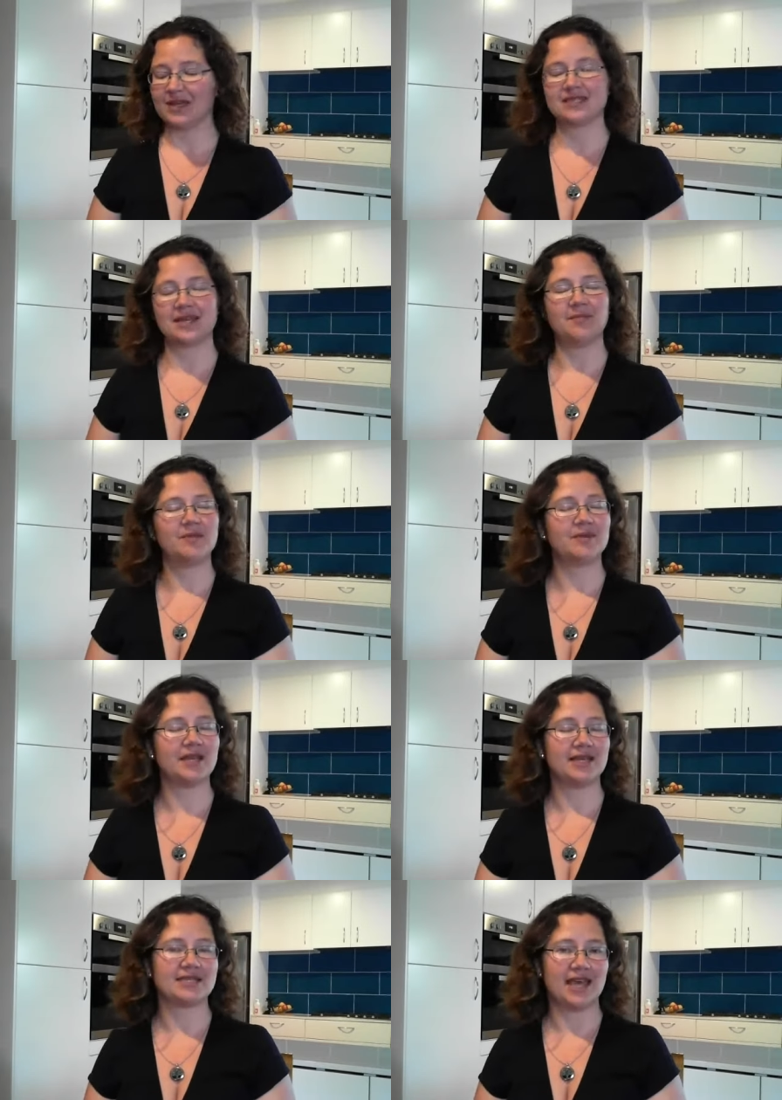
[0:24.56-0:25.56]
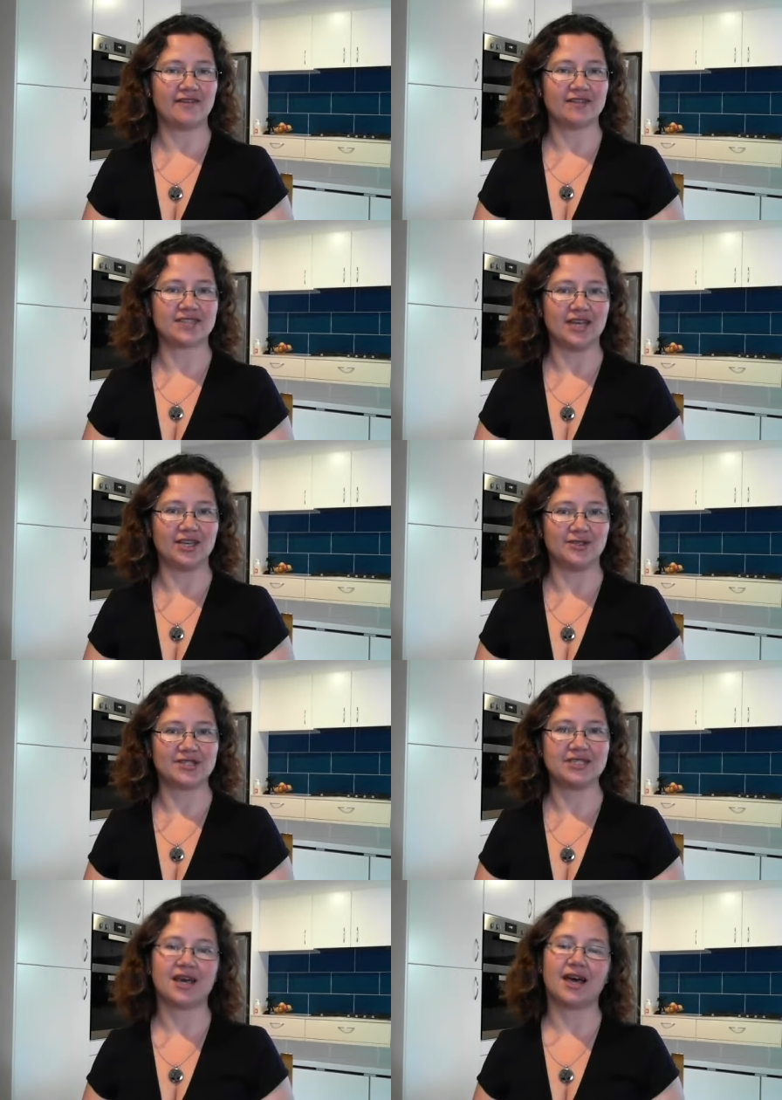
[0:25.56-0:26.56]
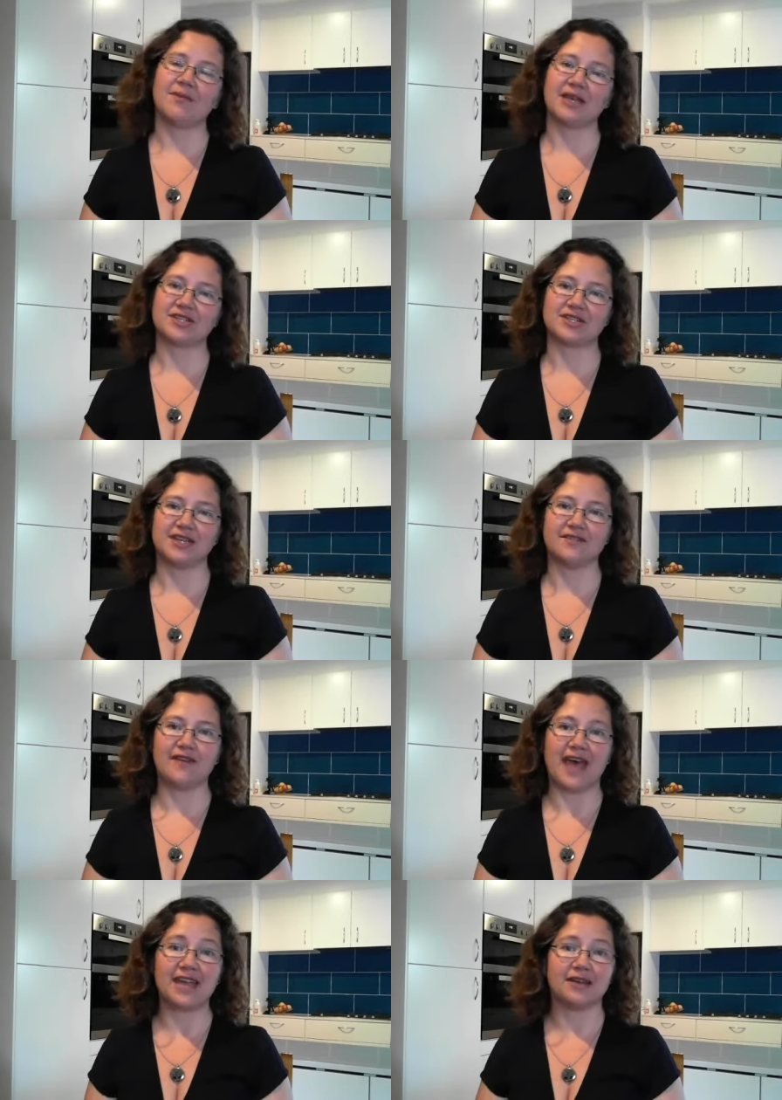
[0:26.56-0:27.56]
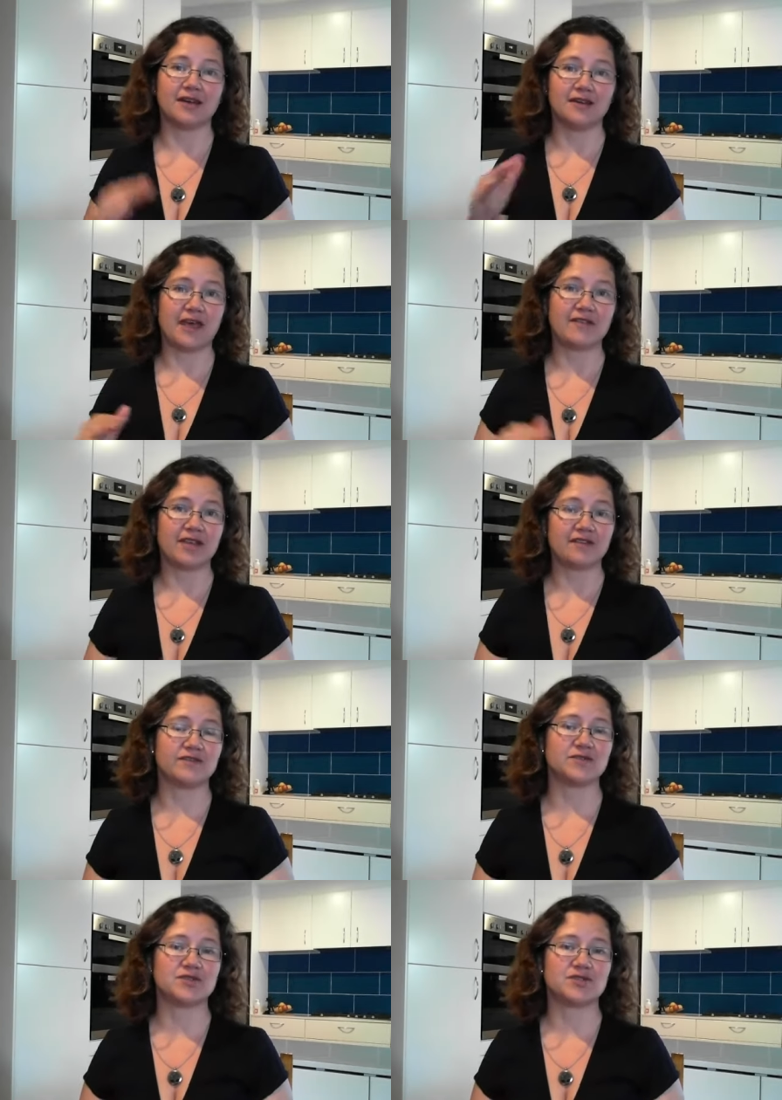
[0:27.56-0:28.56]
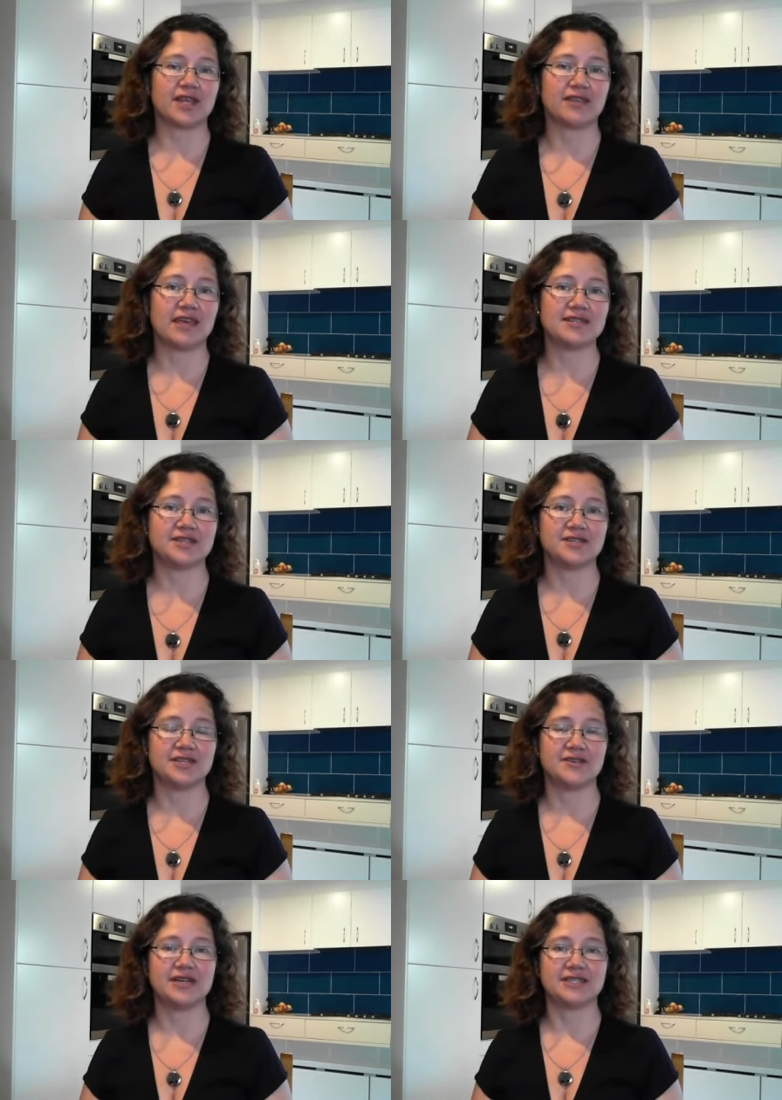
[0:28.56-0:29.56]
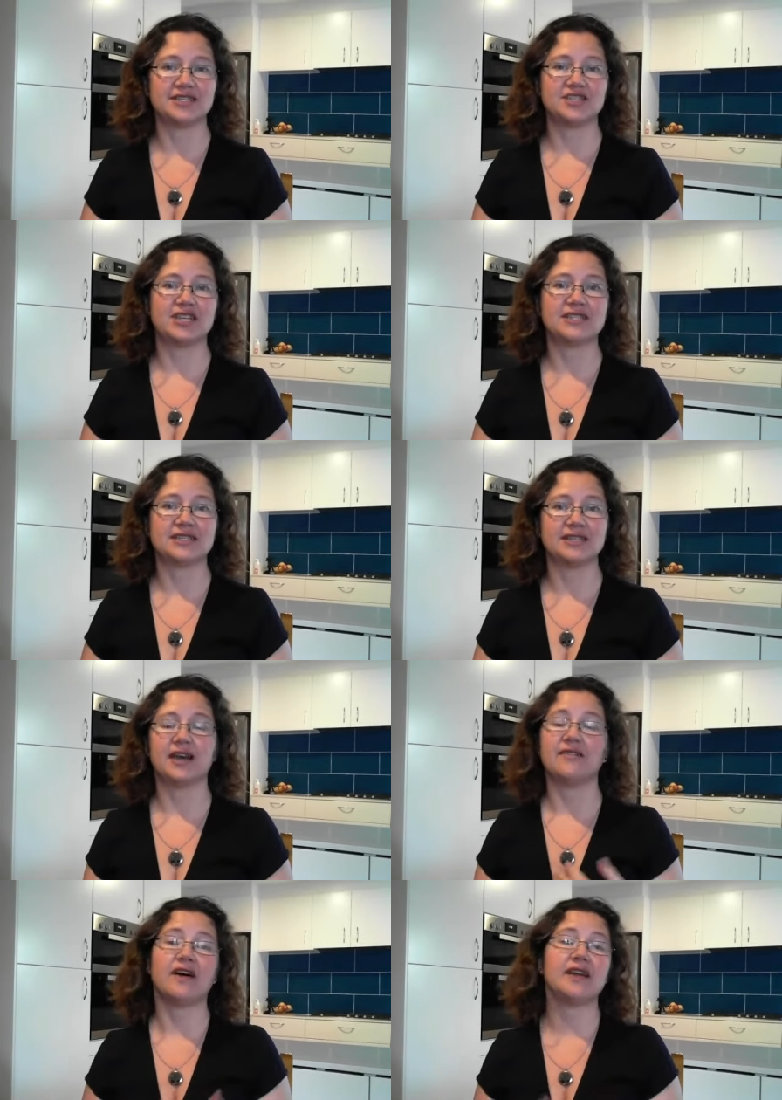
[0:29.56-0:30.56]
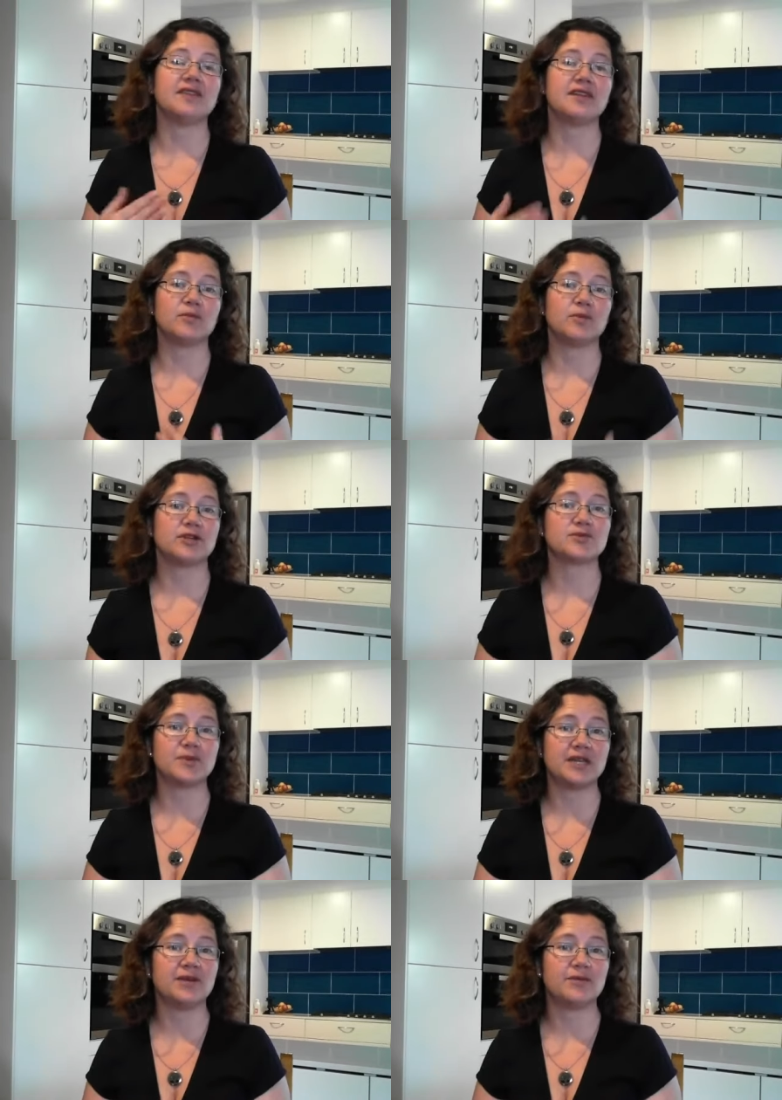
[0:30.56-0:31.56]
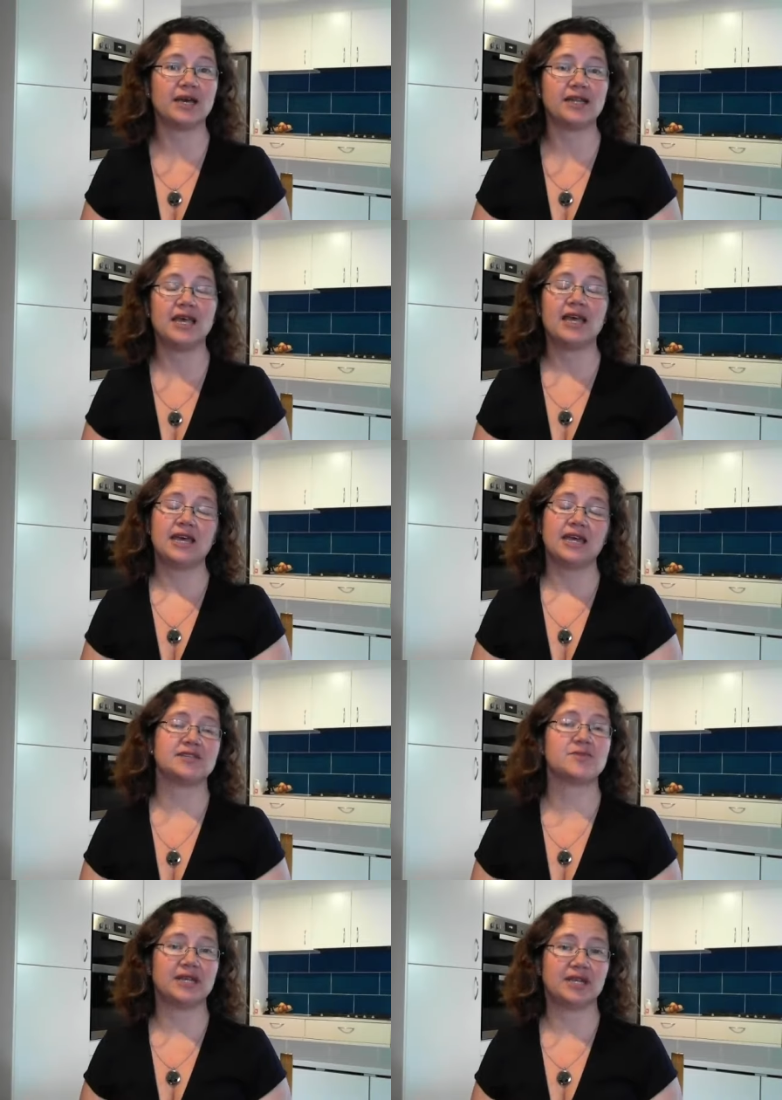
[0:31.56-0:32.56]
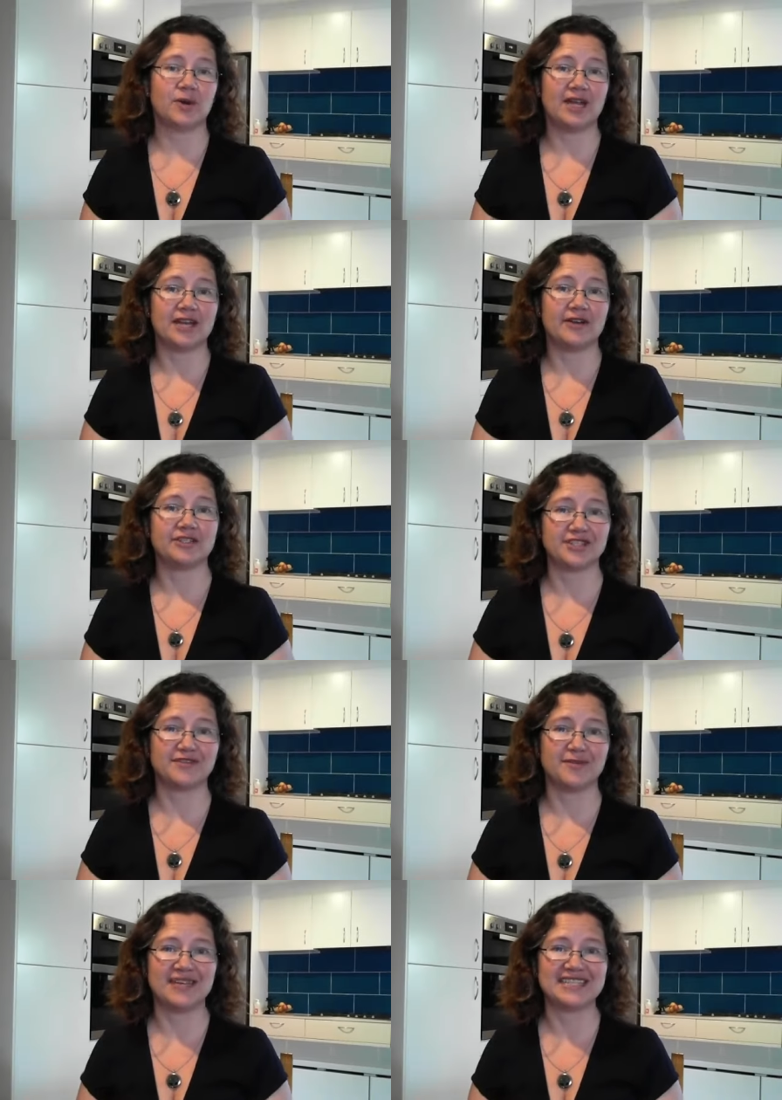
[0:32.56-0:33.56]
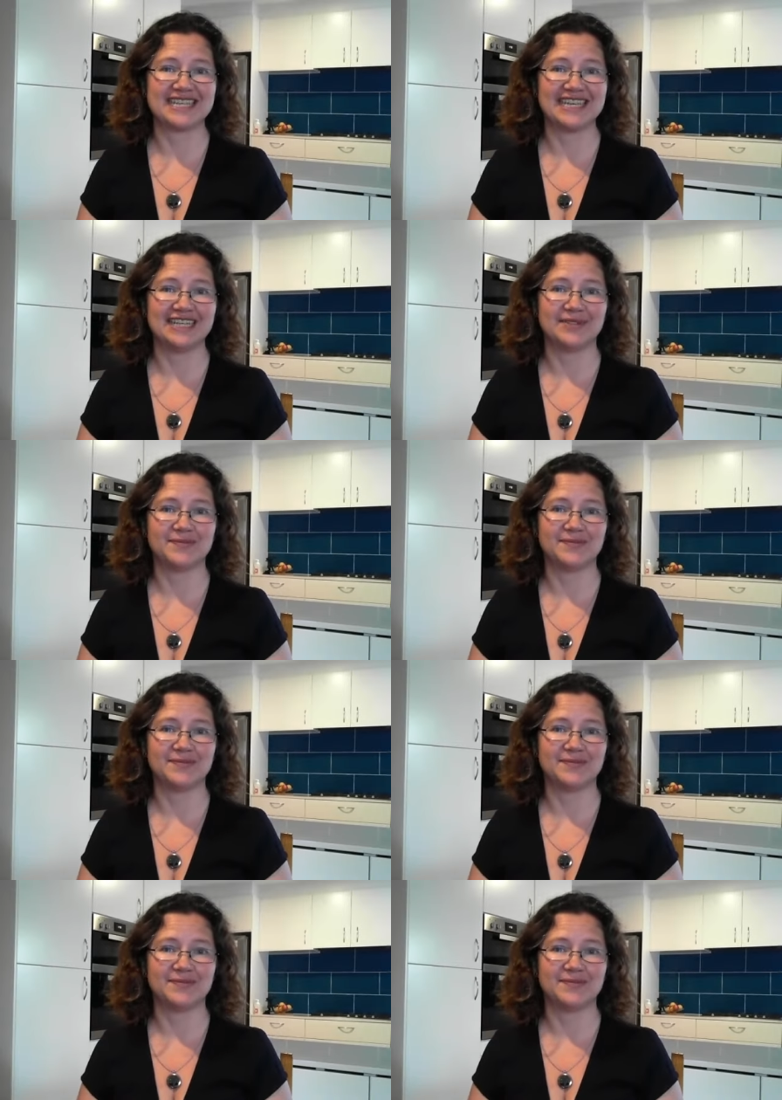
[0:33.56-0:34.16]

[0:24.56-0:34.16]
Some people like to have it diluted. I'm actually a fan of having it full strength, as doTERRA has suggested. I find that it works really well and is really quite nourishing for my skin.